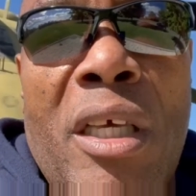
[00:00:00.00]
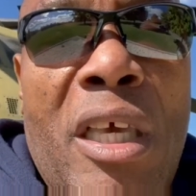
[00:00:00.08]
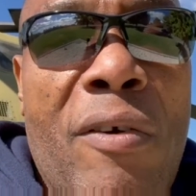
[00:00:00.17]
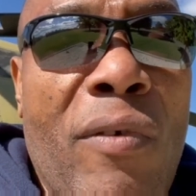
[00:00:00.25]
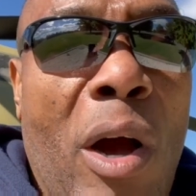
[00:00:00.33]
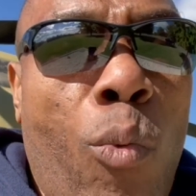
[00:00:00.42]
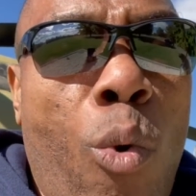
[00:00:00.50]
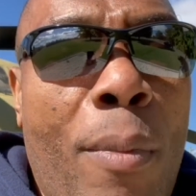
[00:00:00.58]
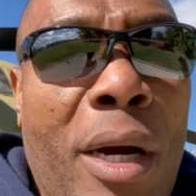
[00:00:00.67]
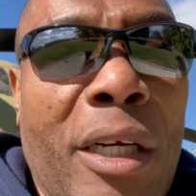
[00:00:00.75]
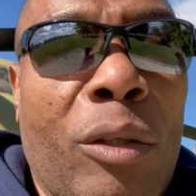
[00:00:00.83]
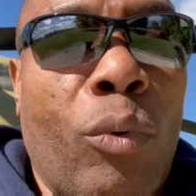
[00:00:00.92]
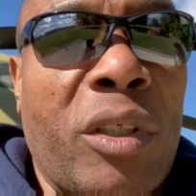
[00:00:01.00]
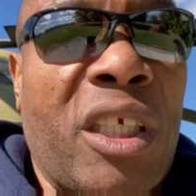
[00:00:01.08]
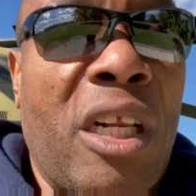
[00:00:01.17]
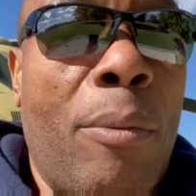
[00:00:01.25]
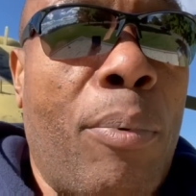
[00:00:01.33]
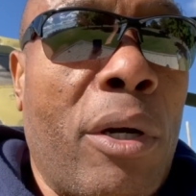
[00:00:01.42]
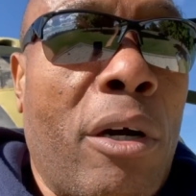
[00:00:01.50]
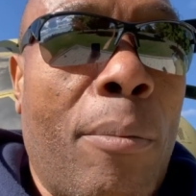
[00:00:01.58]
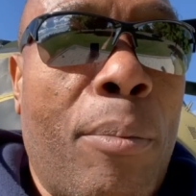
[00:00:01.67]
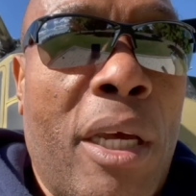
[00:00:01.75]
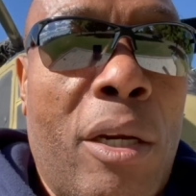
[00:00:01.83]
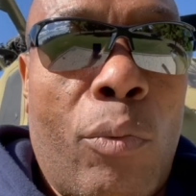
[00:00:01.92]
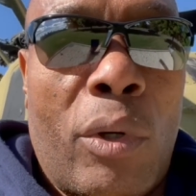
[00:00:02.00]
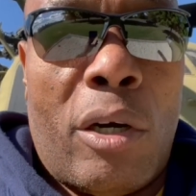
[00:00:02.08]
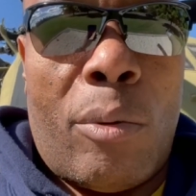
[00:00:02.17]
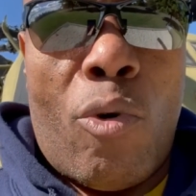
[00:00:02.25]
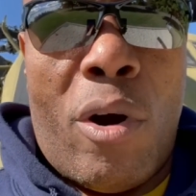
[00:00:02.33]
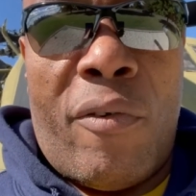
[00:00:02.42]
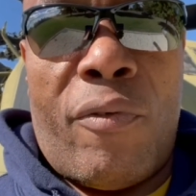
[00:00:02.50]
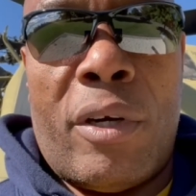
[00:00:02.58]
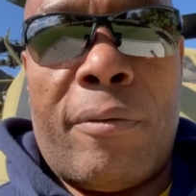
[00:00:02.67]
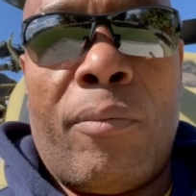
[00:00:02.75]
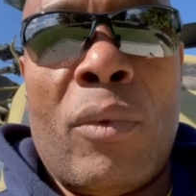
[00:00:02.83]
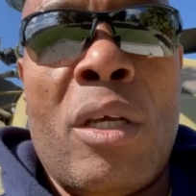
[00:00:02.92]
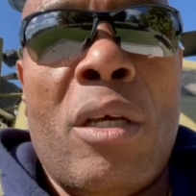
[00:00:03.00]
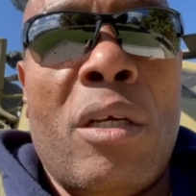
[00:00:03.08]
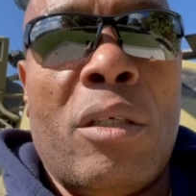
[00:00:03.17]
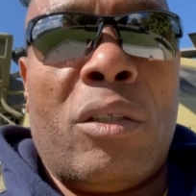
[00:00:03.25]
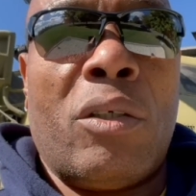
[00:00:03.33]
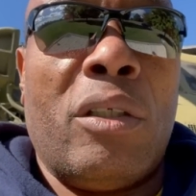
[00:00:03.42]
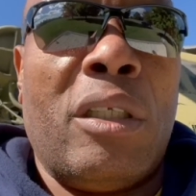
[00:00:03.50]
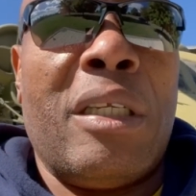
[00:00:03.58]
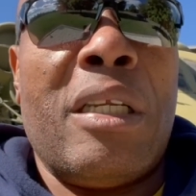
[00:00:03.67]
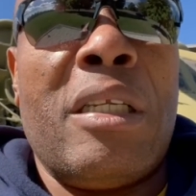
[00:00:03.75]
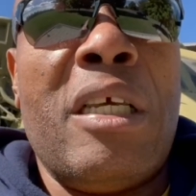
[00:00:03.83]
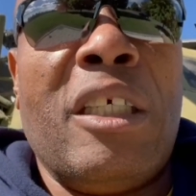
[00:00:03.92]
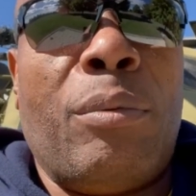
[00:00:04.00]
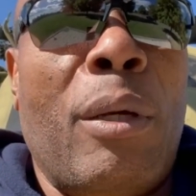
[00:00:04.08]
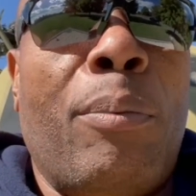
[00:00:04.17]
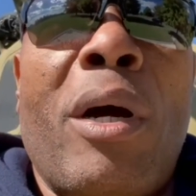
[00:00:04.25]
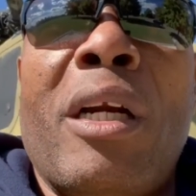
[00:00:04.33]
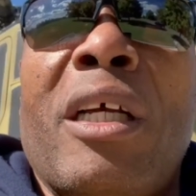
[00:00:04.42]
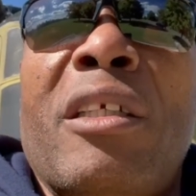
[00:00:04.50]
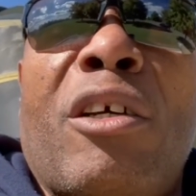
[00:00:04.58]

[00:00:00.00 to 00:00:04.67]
Even a woman that was sleeping in her bed with her boyfriend. So these people are not